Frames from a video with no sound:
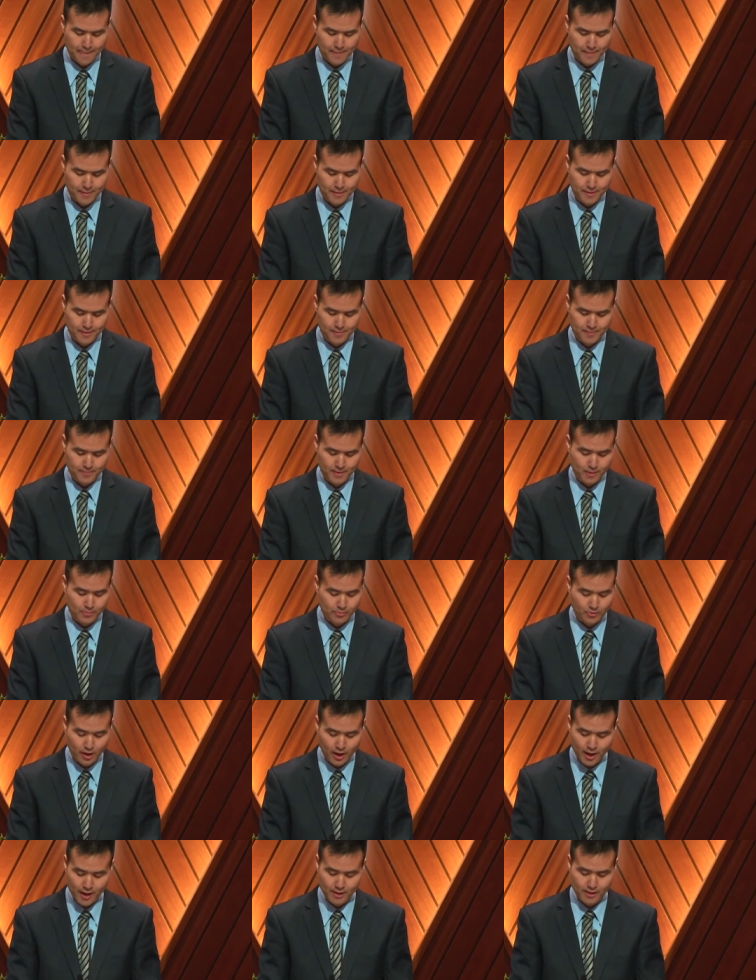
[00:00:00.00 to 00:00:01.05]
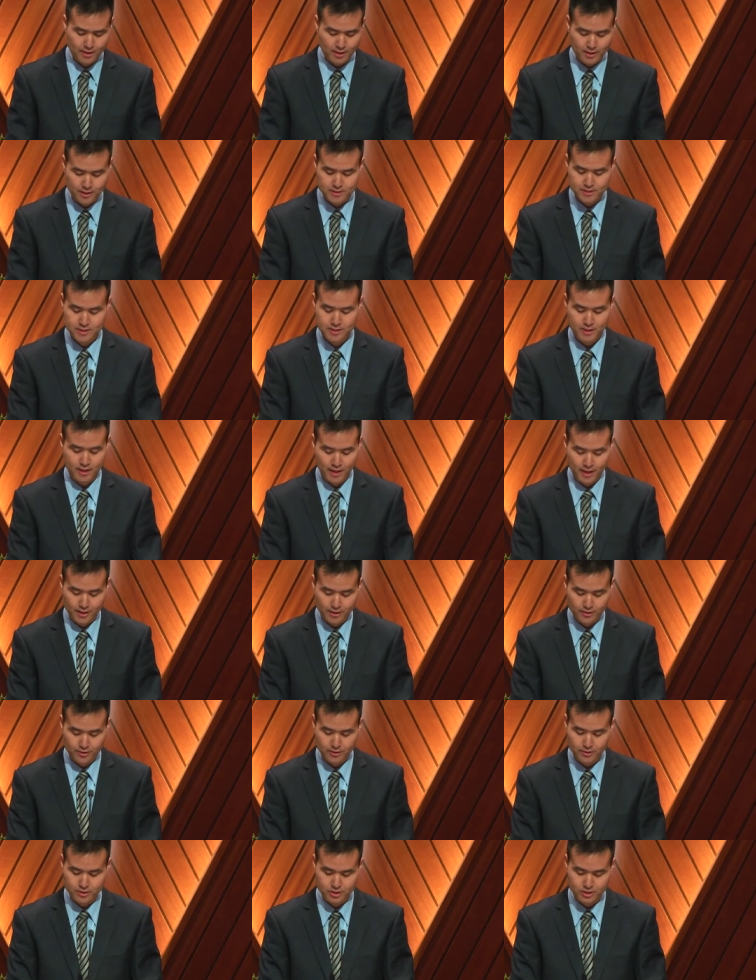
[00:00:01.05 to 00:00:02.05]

Um, my pride, lust, anger,